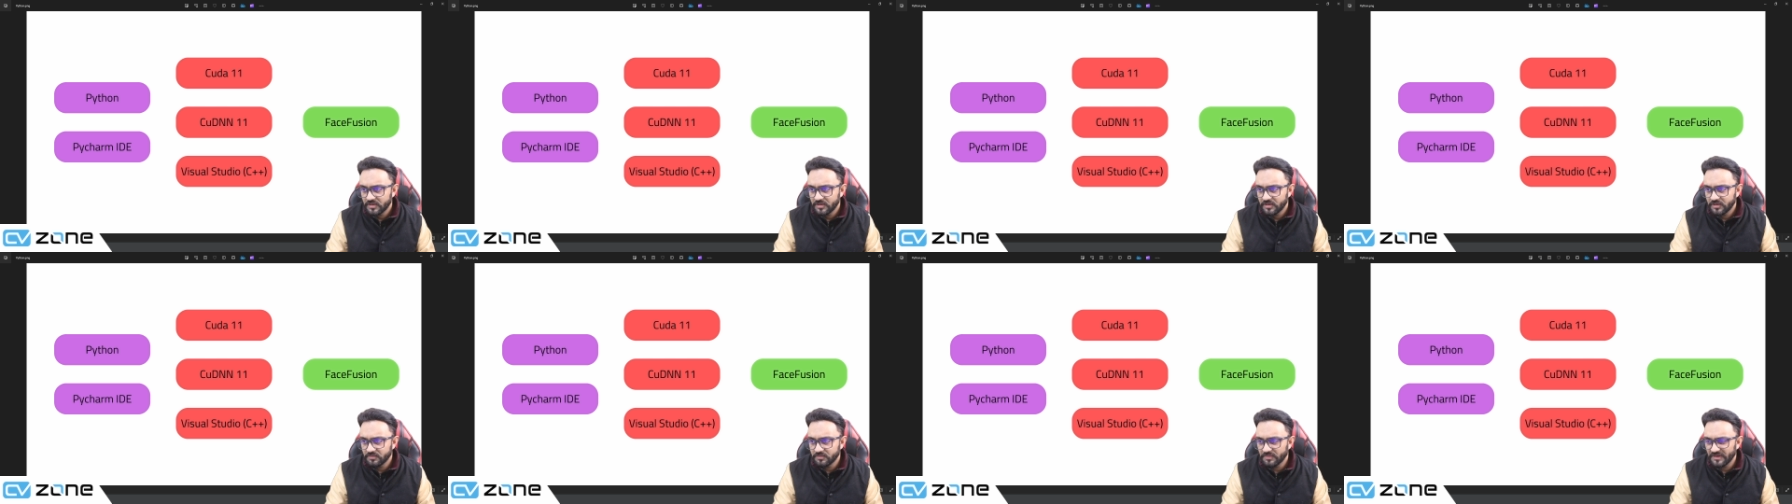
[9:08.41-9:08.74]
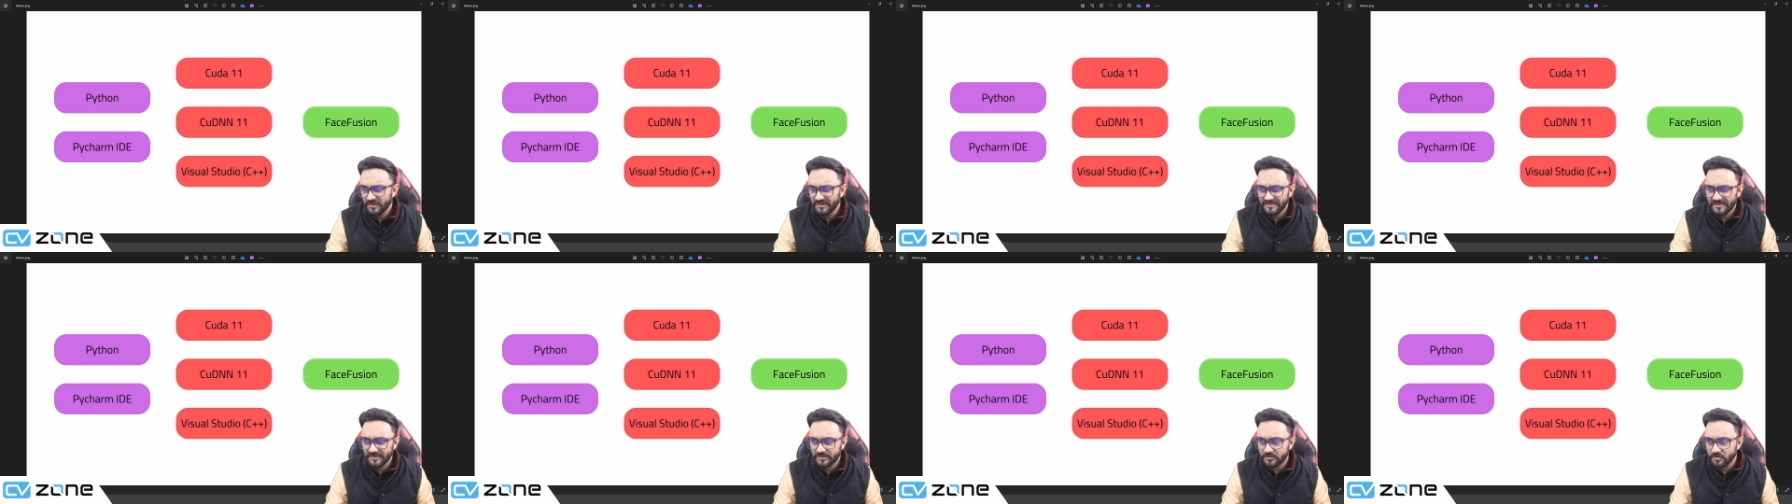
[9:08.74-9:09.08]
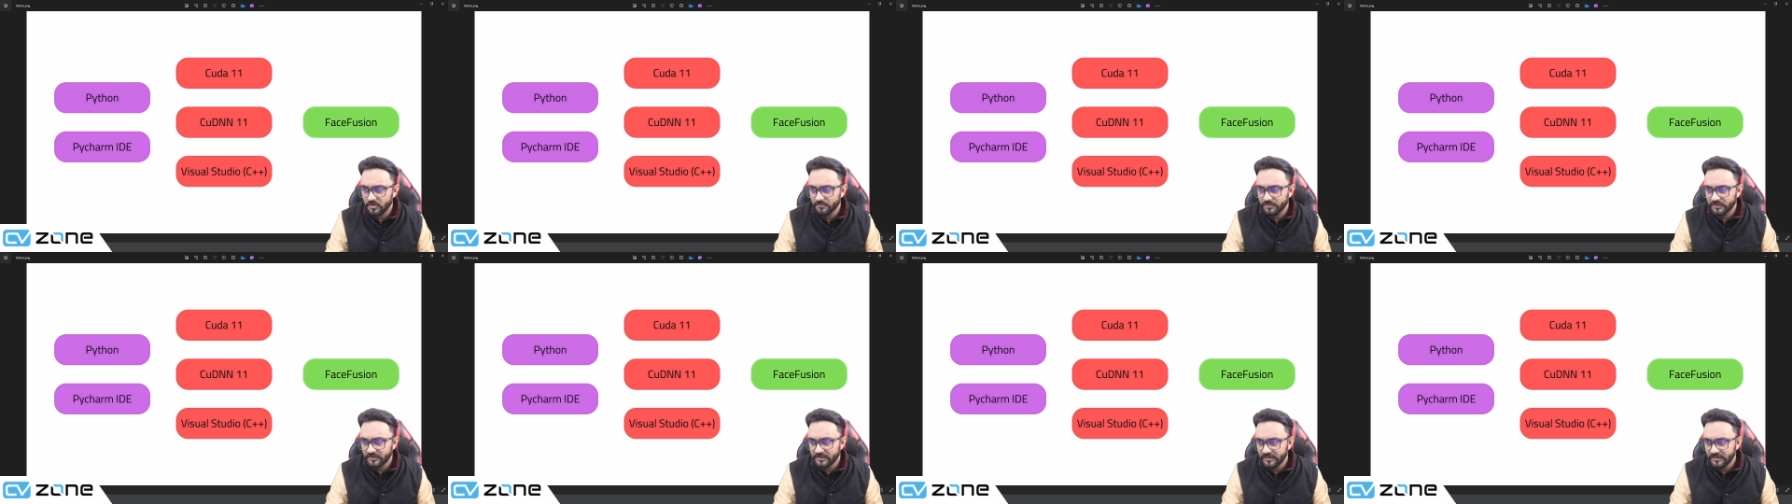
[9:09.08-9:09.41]
it might get
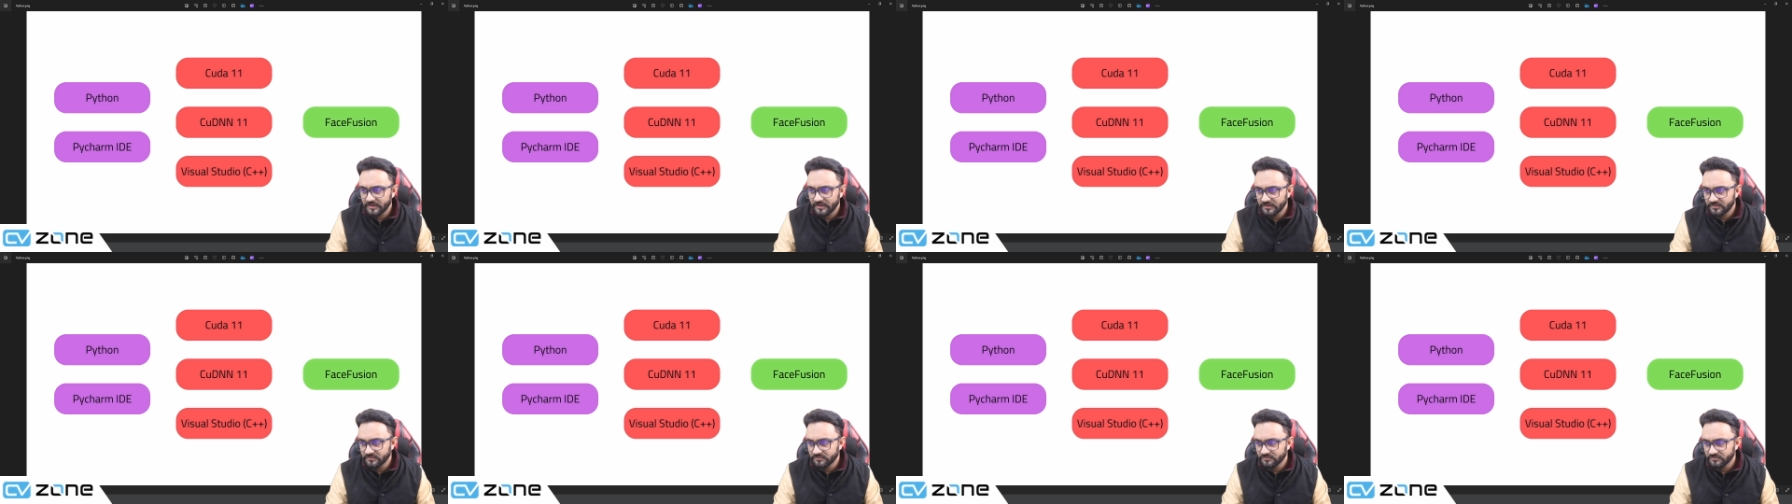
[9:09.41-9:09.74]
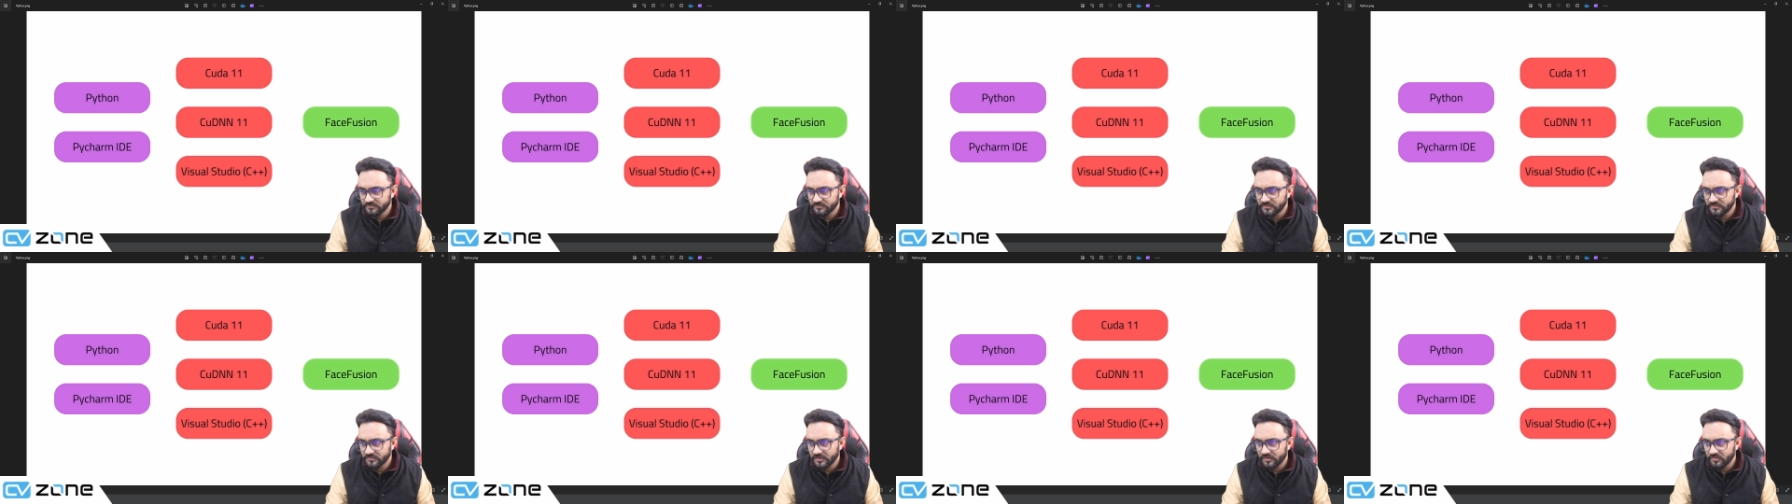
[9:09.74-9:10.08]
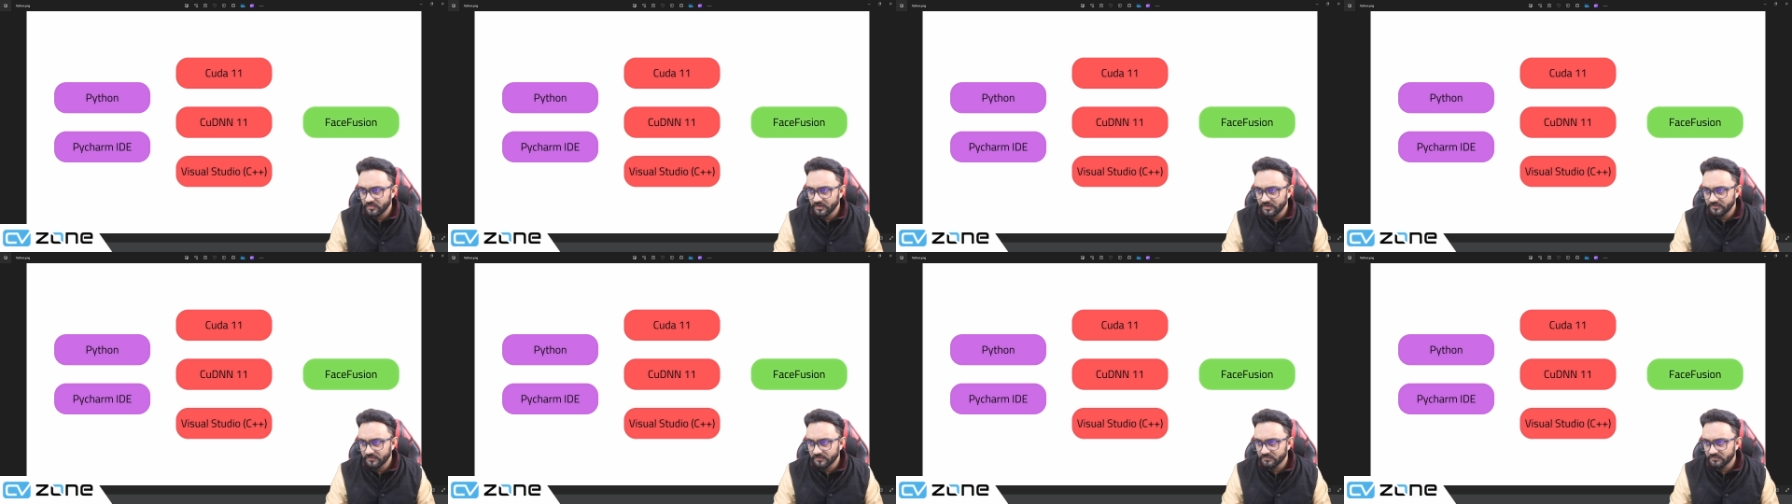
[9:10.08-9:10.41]
complicated that
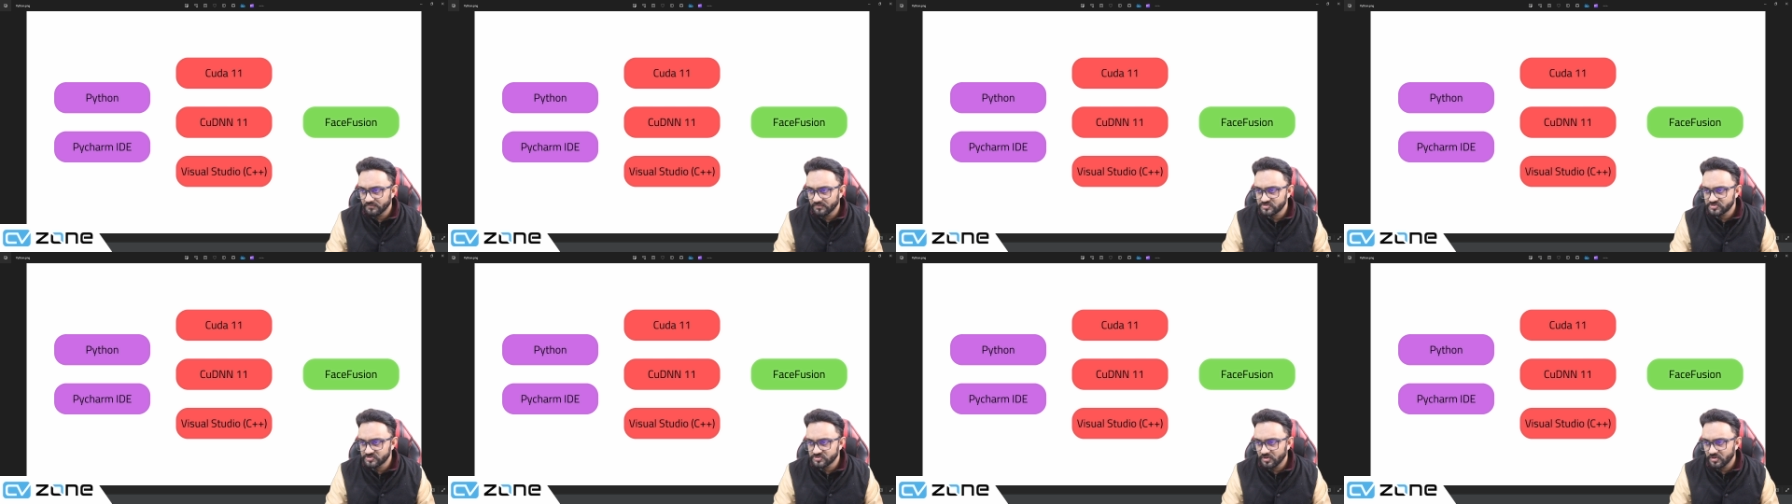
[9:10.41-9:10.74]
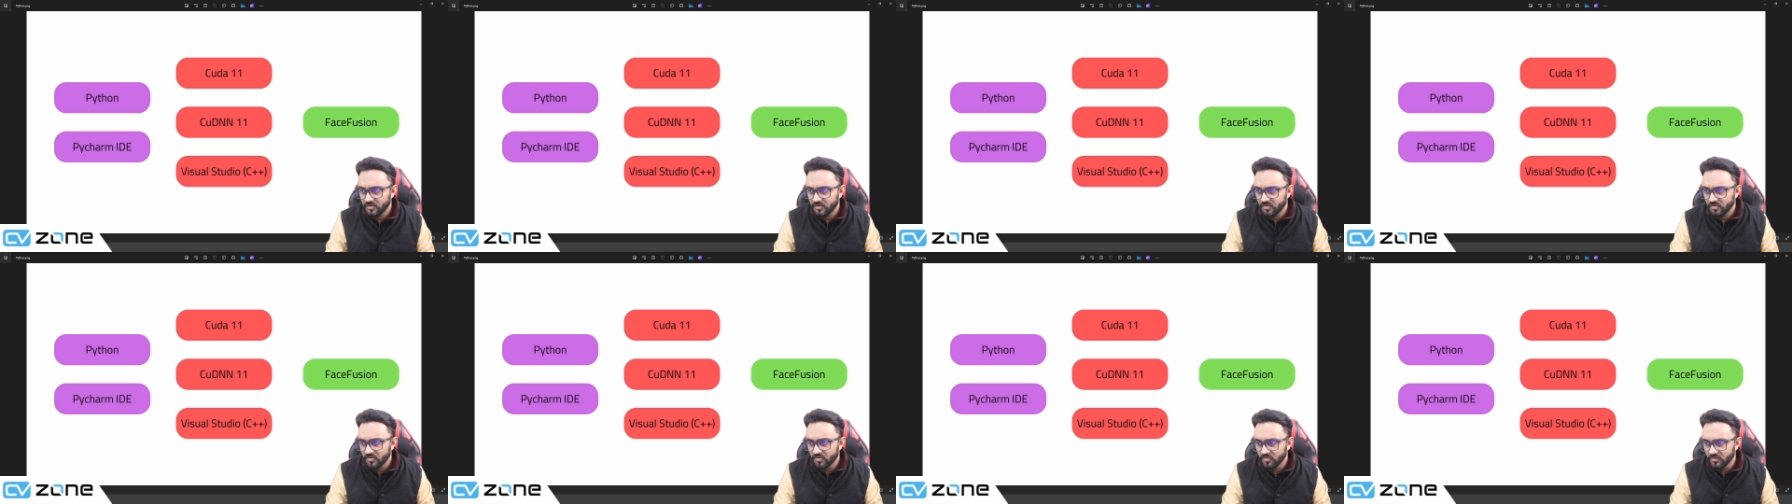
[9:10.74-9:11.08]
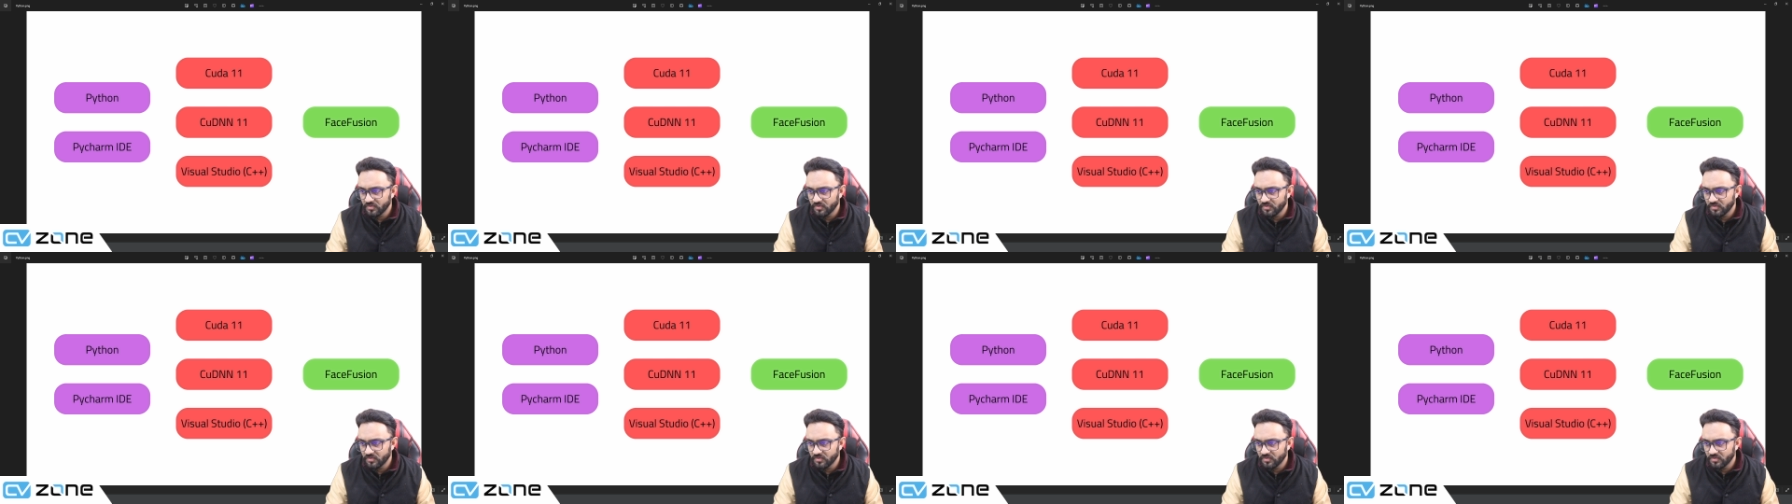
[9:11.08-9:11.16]
way. So